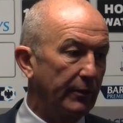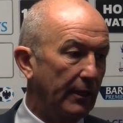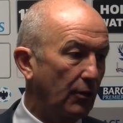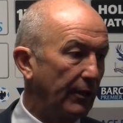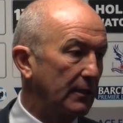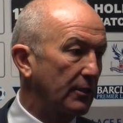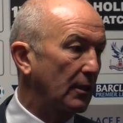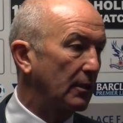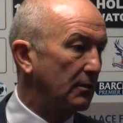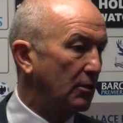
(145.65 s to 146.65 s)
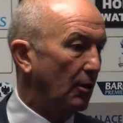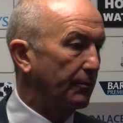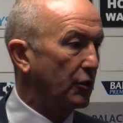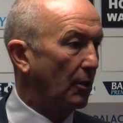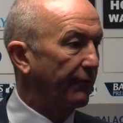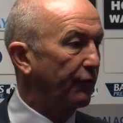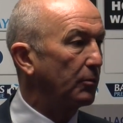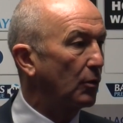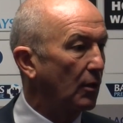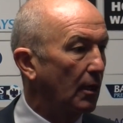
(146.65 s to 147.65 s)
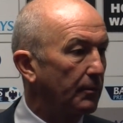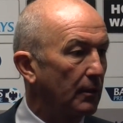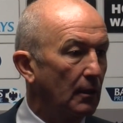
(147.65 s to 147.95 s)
They're a great side, top football club,